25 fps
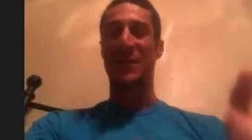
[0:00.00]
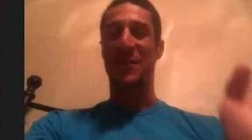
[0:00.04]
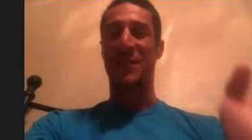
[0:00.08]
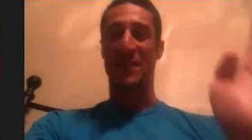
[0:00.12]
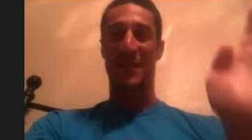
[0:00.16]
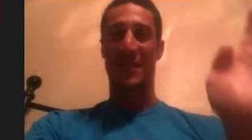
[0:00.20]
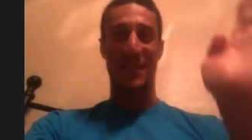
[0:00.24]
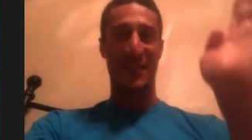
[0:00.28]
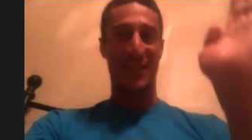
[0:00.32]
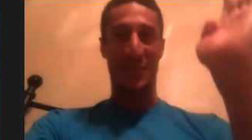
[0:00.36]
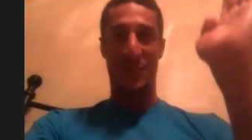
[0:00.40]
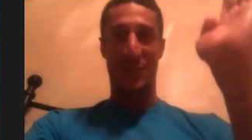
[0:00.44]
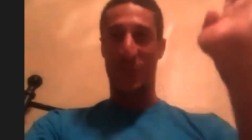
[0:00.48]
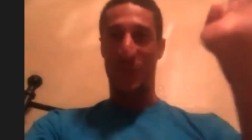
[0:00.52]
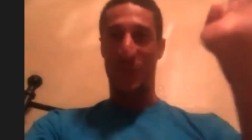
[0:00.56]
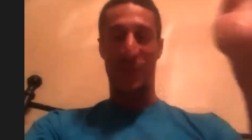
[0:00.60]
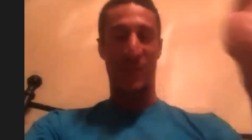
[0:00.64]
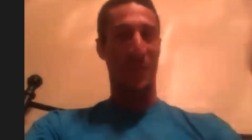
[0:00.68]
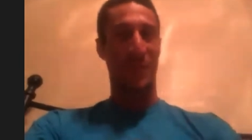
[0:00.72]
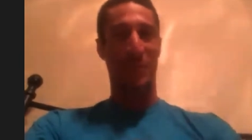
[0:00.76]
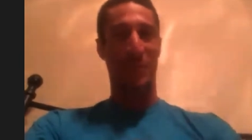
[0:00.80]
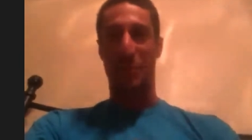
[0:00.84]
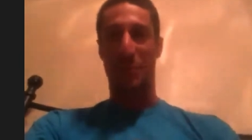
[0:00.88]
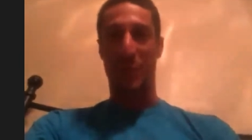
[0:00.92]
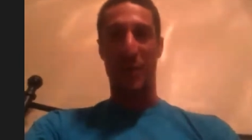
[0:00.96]
is
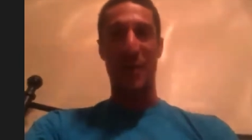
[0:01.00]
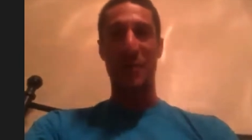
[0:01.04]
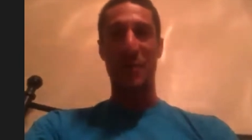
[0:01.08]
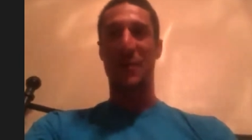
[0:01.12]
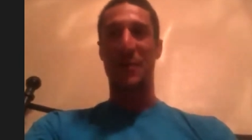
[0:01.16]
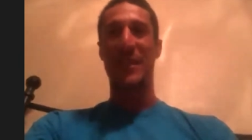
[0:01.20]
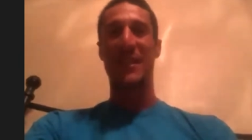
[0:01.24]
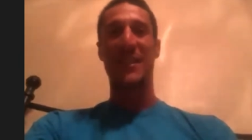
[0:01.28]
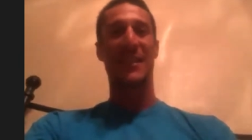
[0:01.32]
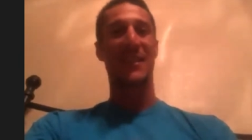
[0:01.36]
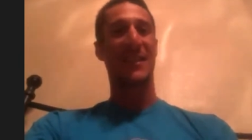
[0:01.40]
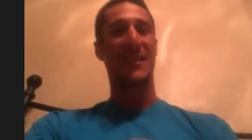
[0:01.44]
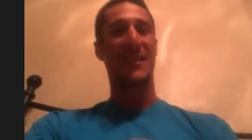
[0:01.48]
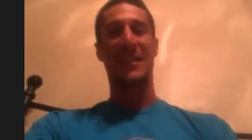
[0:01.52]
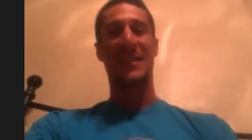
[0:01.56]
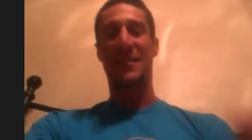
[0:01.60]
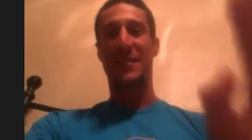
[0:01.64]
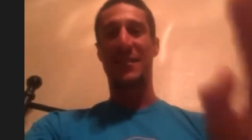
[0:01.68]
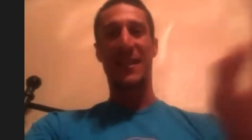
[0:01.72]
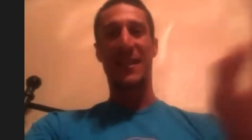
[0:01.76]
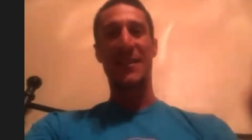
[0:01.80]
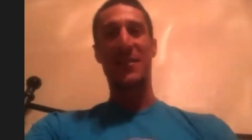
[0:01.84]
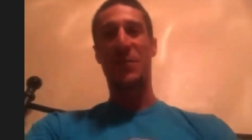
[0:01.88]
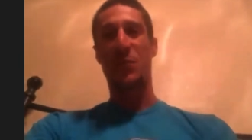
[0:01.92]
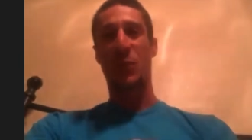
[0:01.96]
perfect.
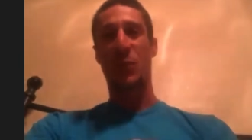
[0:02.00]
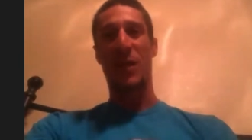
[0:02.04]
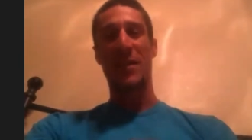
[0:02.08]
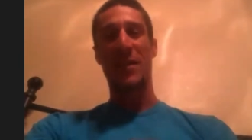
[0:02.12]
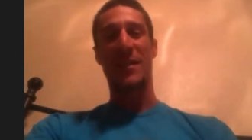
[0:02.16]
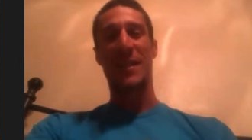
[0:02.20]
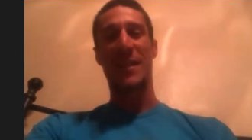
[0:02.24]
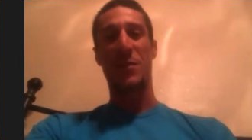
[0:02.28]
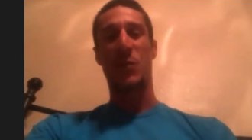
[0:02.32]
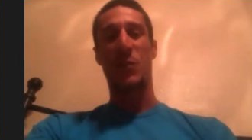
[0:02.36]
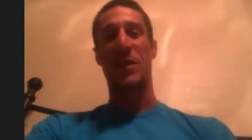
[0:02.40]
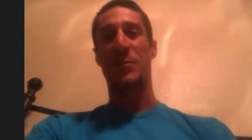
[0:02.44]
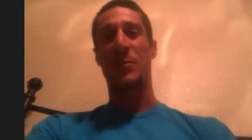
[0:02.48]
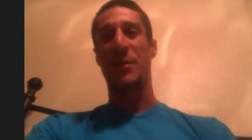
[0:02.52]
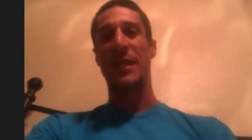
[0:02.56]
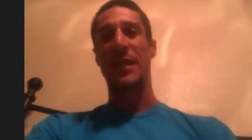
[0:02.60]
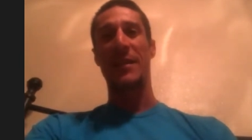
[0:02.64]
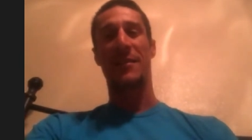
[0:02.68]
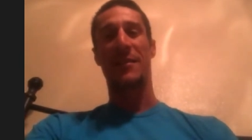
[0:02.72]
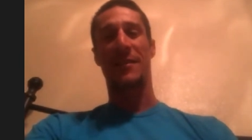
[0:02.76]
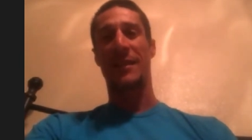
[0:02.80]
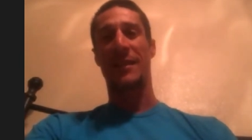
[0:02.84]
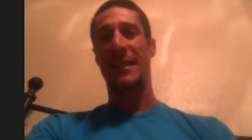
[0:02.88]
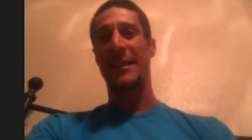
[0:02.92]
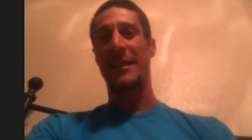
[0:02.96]
That's one race.
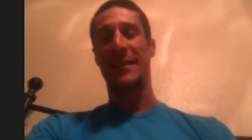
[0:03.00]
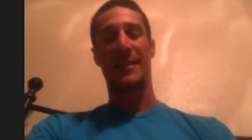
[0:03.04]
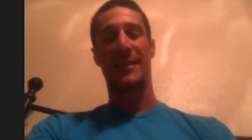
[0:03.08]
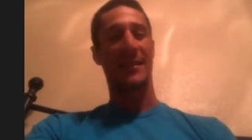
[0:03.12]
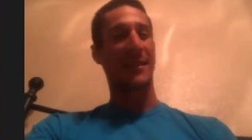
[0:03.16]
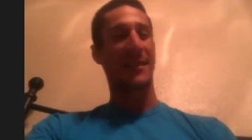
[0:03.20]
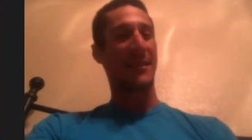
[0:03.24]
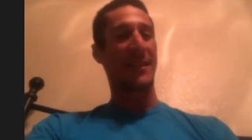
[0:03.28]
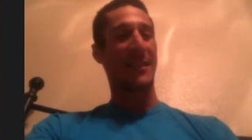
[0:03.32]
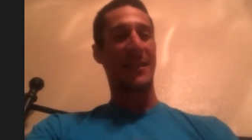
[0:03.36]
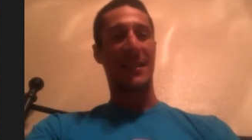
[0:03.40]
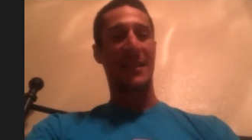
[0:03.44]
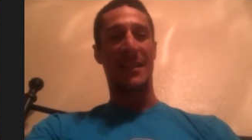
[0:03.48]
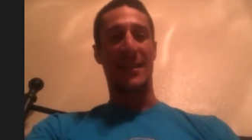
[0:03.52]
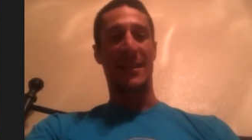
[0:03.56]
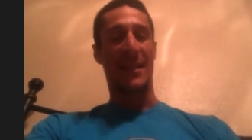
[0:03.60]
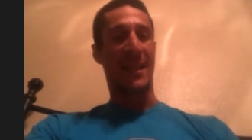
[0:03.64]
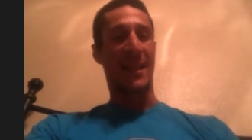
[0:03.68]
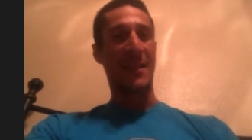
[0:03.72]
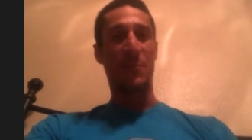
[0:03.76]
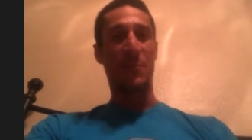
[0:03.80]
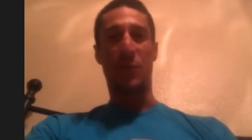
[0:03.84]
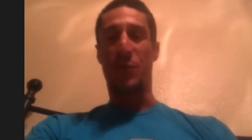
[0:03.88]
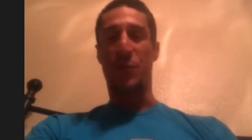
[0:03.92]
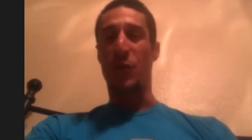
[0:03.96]
Like I
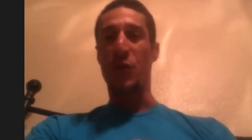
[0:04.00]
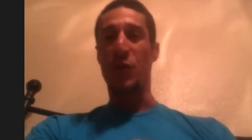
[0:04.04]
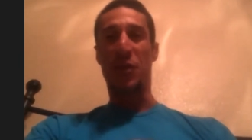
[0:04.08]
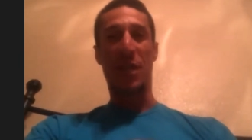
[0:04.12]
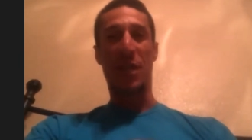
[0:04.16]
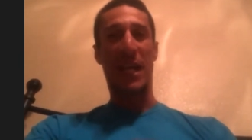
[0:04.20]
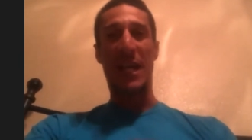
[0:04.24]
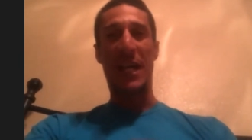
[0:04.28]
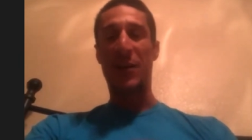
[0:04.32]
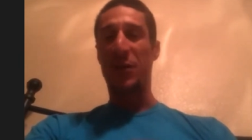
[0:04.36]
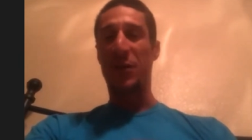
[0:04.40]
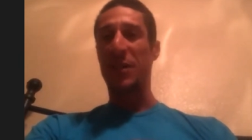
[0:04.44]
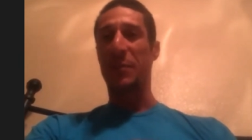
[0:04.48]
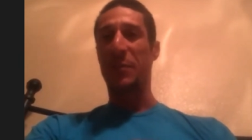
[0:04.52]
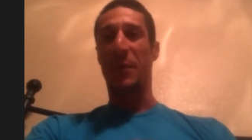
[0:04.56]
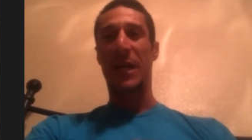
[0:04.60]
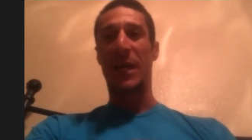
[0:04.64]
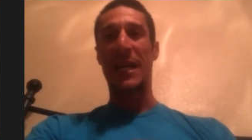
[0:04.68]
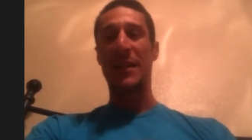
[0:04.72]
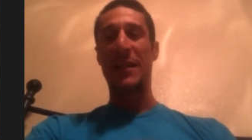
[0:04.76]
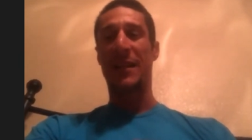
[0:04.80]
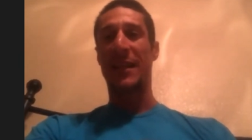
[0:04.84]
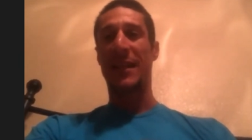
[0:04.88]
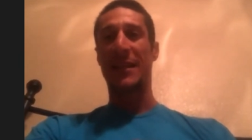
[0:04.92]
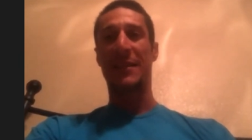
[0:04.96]
push hard on the bike,
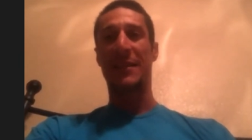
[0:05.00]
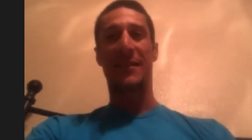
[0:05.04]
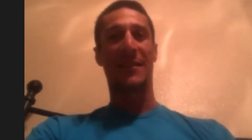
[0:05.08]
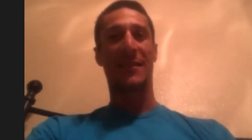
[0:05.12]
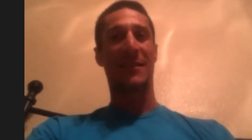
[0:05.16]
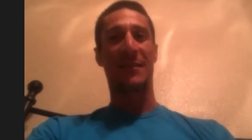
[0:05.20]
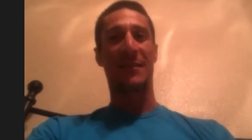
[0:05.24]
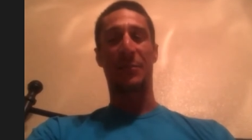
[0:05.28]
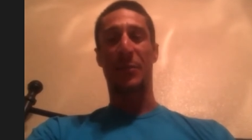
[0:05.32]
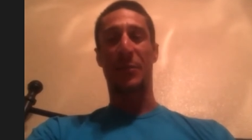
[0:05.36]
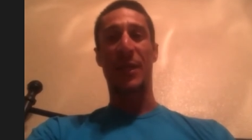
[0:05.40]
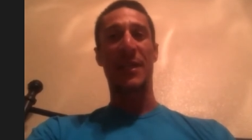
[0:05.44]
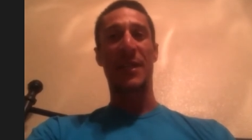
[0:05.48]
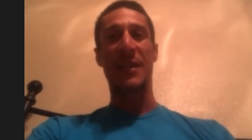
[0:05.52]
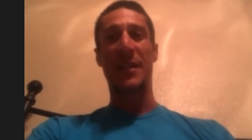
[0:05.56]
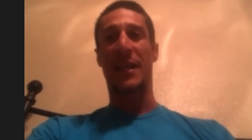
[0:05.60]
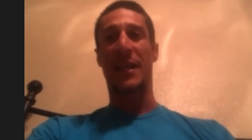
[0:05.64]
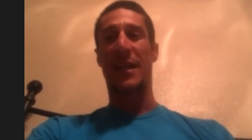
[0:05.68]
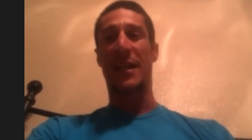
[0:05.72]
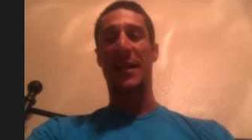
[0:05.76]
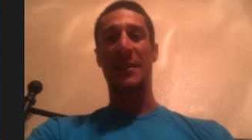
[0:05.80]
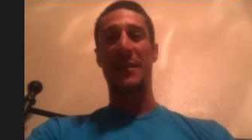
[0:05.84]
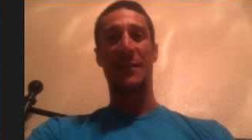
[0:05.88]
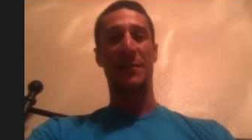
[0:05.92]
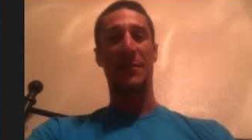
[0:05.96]
like very
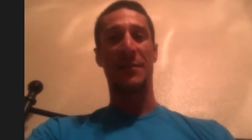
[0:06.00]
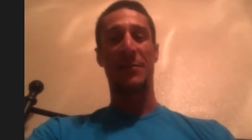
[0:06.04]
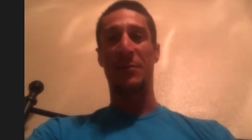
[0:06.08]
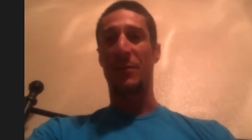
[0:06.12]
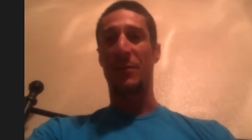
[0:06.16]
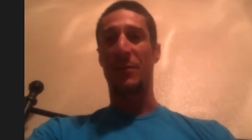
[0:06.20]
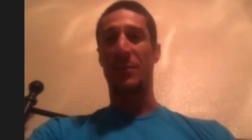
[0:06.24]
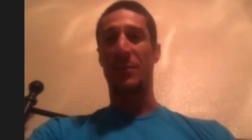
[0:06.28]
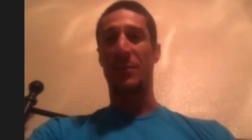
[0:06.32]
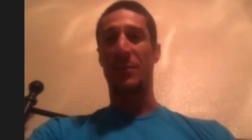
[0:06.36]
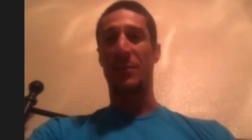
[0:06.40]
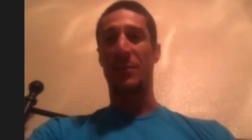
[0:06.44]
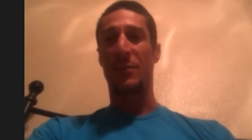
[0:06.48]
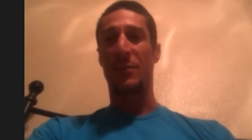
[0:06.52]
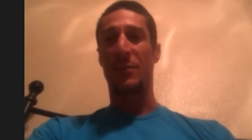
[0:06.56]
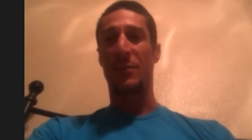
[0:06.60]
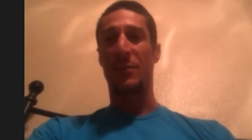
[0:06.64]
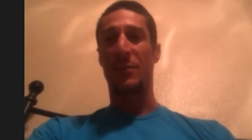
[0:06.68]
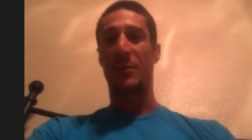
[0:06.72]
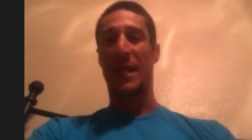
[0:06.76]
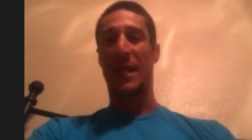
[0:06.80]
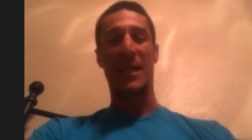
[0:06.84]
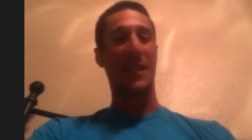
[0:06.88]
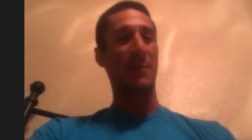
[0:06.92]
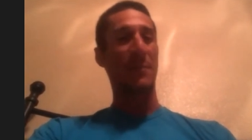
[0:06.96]
hard
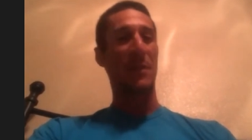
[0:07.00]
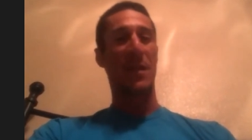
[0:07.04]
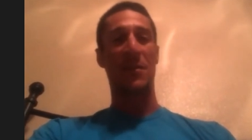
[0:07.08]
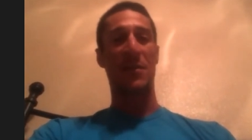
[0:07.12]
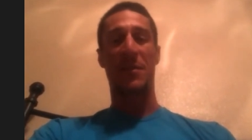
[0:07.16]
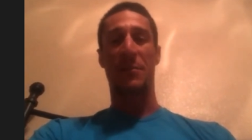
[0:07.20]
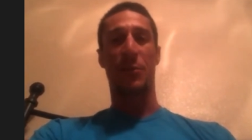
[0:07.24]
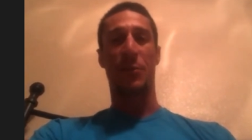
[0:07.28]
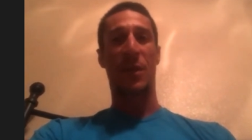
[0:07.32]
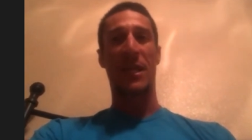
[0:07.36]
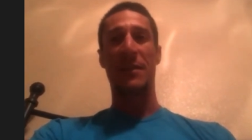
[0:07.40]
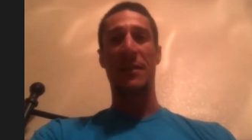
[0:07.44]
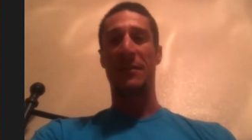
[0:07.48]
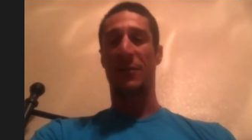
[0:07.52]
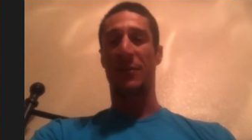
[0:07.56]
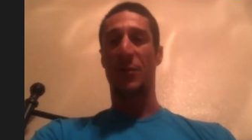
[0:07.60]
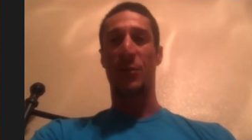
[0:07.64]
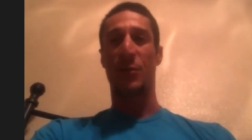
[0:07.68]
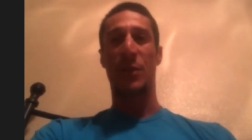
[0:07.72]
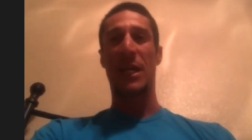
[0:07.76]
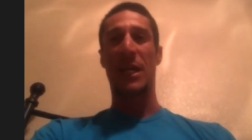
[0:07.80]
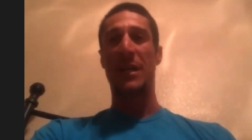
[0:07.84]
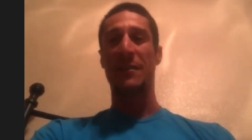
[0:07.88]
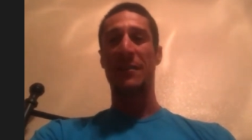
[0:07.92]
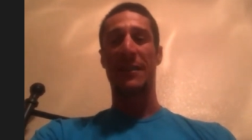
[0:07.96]
out to
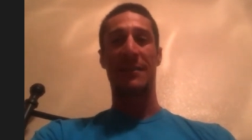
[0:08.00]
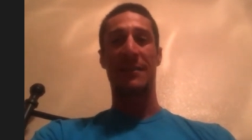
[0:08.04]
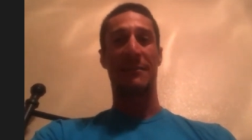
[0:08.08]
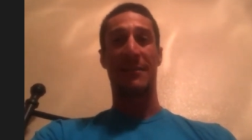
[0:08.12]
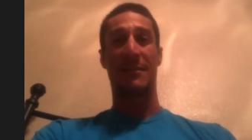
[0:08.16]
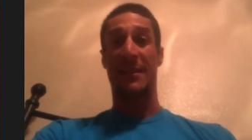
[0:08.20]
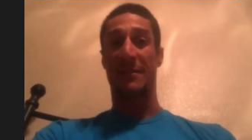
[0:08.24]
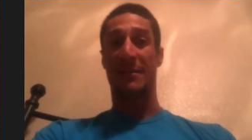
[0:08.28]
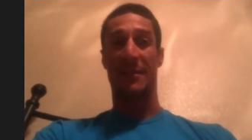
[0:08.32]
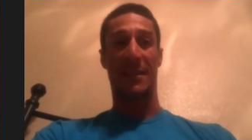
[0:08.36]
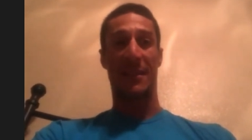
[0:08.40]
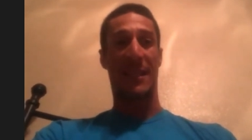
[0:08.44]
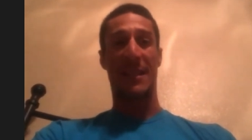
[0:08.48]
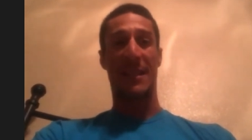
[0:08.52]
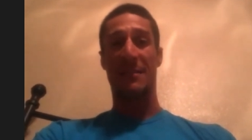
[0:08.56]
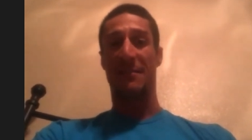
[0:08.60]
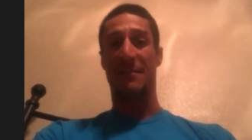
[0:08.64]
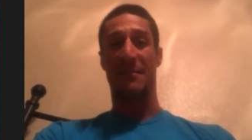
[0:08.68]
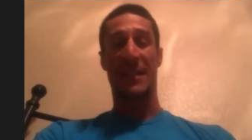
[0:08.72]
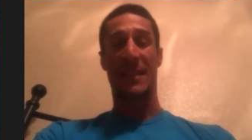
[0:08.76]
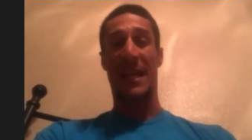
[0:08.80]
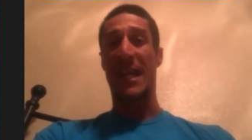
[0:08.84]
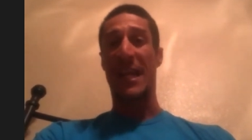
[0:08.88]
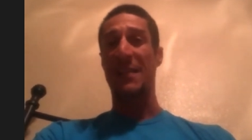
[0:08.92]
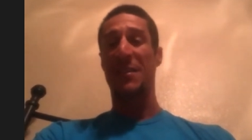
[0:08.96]
run, and I
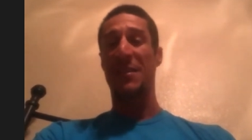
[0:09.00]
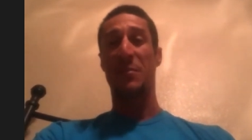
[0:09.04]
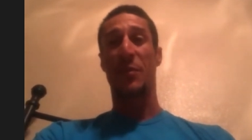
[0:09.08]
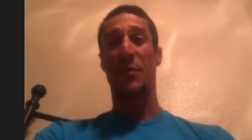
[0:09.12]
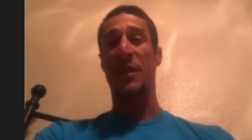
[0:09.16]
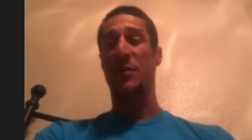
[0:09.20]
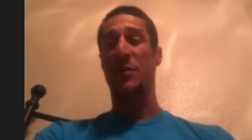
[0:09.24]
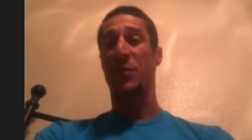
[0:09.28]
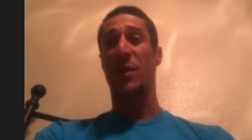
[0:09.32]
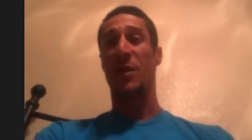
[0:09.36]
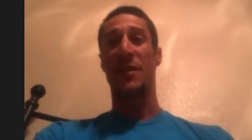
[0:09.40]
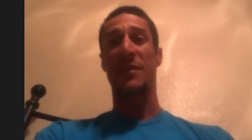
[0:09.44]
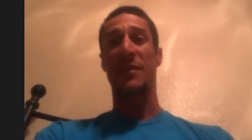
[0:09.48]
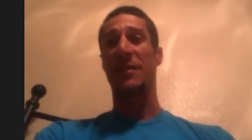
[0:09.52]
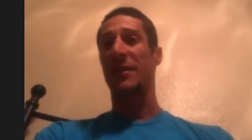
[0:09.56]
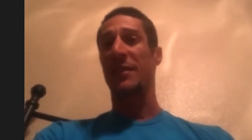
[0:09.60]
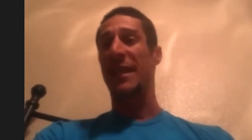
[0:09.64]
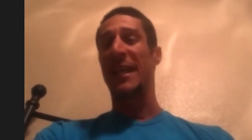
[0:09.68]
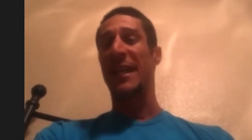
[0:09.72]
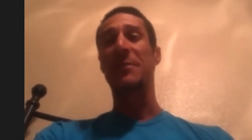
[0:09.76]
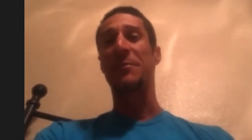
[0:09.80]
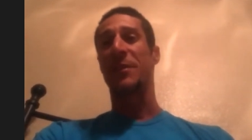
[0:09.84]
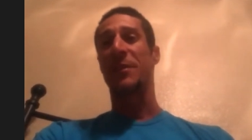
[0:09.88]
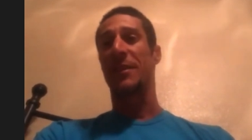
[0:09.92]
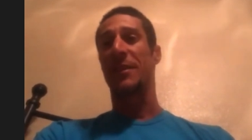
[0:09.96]
had the best run ever